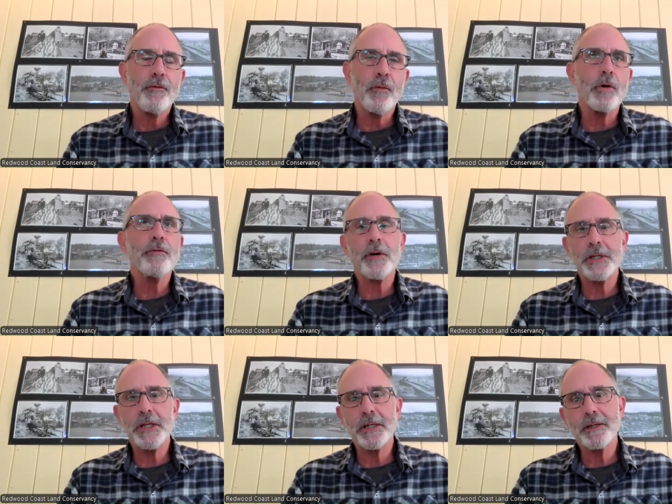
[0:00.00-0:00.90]
for
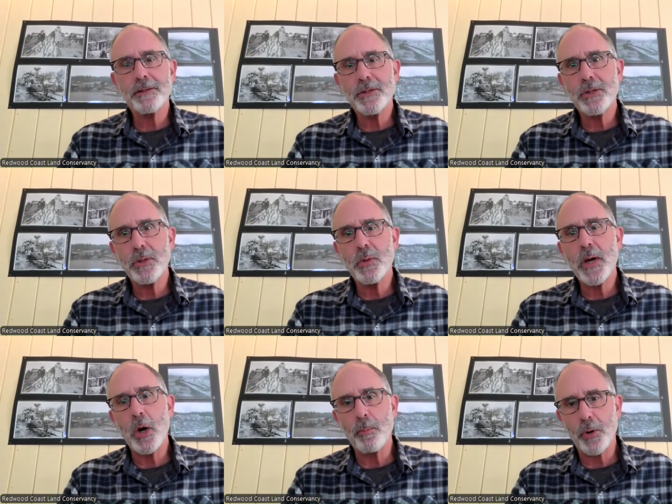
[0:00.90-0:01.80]
funding
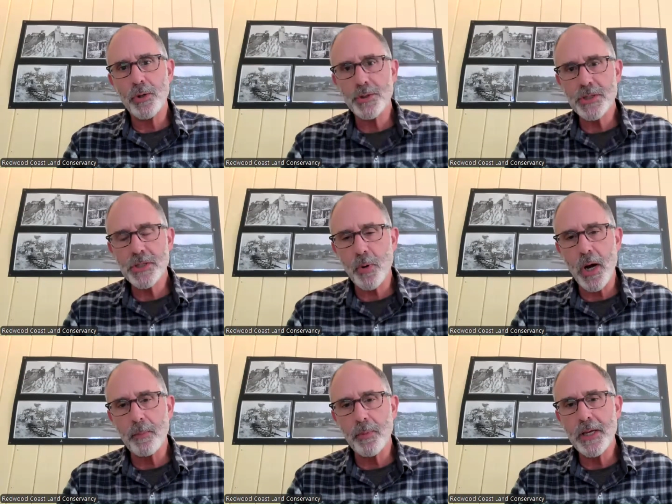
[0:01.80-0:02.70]
to help purchase the
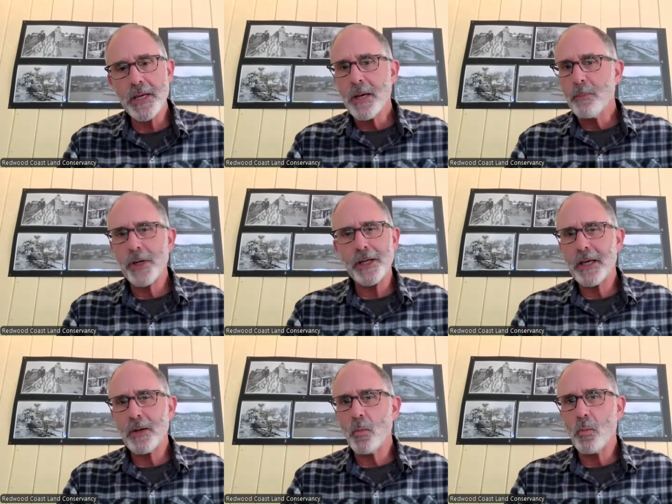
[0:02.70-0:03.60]
property,
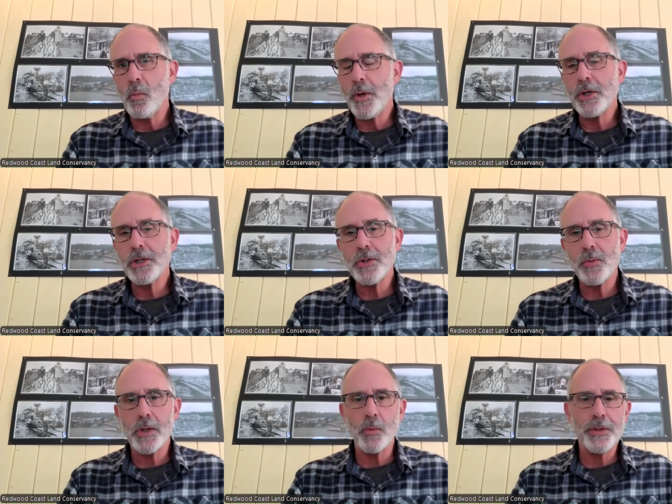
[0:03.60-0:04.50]
but we couldn't
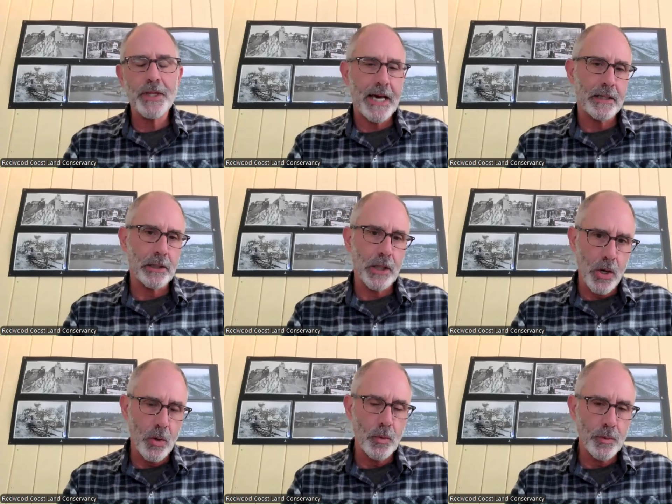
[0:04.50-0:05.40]
do it with that
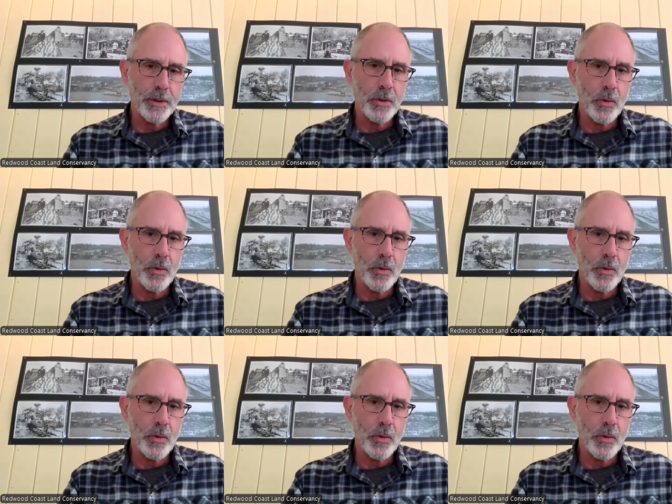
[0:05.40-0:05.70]
alone.